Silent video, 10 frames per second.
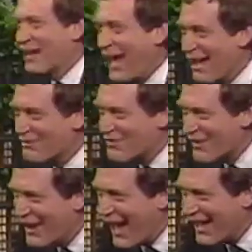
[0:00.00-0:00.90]
laugh of
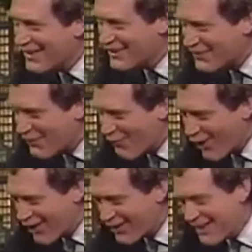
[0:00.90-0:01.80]
the night yeah. is the
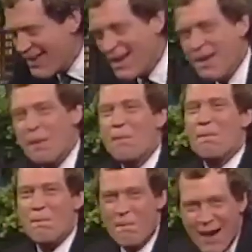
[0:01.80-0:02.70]

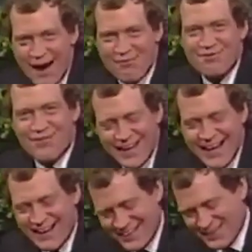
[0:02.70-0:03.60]
word muff.
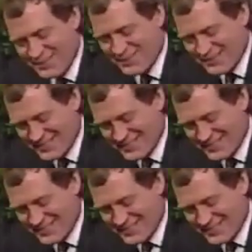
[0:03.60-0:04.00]
Thank you. A